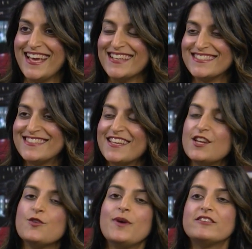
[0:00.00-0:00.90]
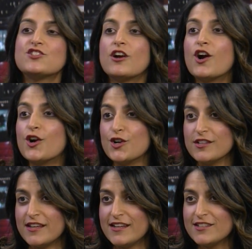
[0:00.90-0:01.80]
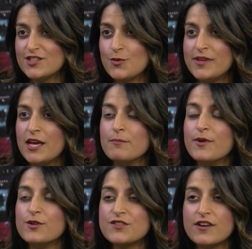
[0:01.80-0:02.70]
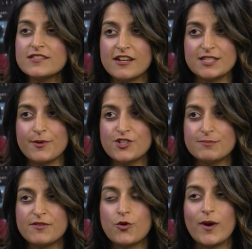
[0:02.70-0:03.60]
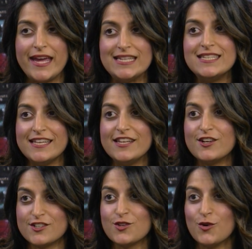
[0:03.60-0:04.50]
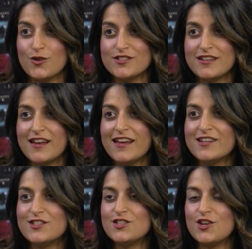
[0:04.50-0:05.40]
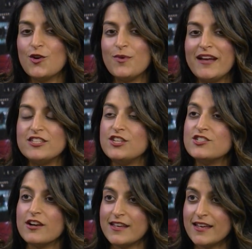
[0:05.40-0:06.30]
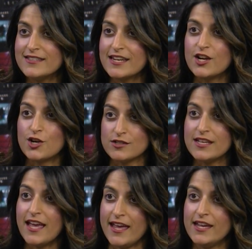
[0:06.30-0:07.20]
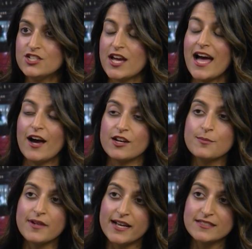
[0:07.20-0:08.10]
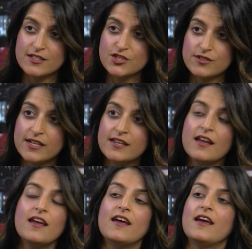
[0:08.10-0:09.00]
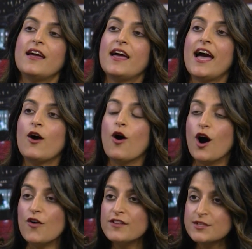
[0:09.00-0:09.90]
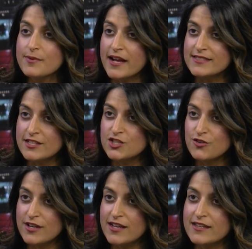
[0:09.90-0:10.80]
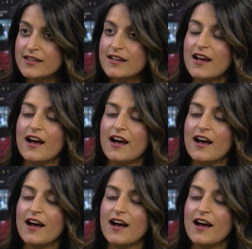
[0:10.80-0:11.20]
Yes. We have to start early. So we get most of our sun exposure before we're 18 years old. So we have to teach our kids at an early age how to apply sunscreen, how often to apply sunscreen.